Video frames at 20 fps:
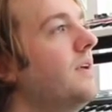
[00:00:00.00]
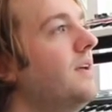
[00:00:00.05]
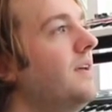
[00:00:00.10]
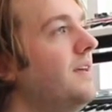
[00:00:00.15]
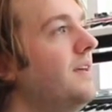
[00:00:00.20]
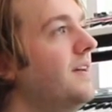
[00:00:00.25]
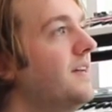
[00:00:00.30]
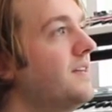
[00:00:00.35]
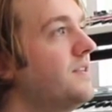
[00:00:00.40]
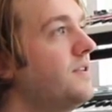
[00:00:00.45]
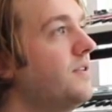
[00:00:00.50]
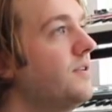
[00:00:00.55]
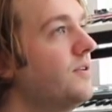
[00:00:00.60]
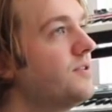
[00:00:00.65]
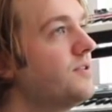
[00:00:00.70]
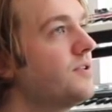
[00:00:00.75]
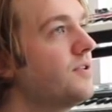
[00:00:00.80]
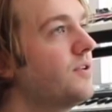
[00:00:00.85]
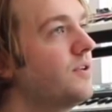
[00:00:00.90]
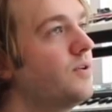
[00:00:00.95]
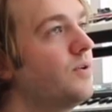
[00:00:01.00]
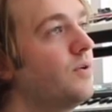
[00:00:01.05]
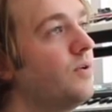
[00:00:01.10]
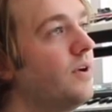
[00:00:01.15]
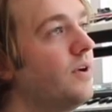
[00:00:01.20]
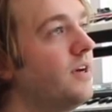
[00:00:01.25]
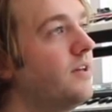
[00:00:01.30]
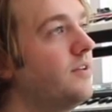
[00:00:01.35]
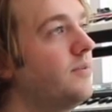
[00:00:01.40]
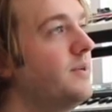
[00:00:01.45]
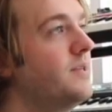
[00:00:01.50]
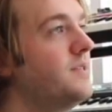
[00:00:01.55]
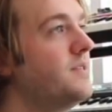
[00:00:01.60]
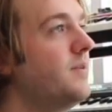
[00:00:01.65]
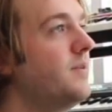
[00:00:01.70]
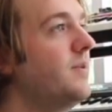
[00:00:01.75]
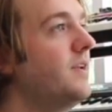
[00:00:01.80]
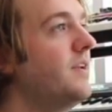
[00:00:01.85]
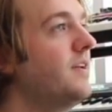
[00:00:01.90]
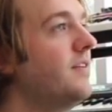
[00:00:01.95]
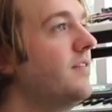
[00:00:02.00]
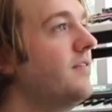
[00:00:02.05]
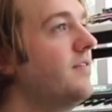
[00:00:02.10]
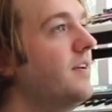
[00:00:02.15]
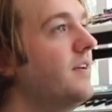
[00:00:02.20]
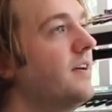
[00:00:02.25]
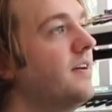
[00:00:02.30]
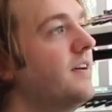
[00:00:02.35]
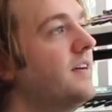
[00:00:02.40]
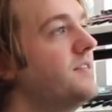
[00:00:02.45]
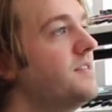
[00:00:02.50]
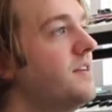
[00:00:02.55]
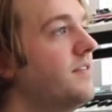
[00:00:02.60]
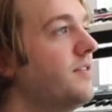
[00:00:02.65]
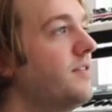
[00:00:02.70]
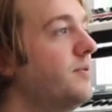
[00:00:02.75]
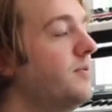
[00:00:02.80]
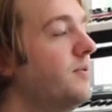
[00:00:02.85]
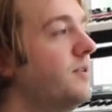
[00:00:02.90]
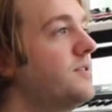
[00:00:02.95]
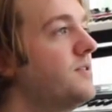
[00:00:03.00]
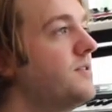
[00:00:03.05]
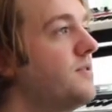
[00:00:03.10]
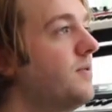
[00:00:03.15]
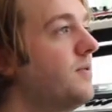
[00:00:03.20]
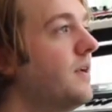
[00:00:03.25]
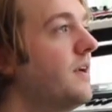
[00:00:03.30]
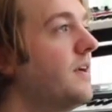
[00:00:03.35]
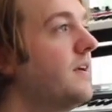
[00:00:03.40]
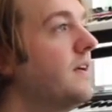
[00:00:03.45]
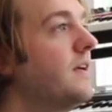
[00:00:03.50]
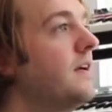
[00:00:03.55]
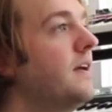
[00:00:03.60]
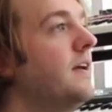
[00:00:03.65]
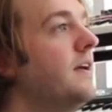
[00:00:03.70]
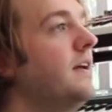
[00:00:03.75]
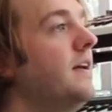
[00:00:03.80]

Yeah, so those are the core elements. I mean, it varies every once in a while,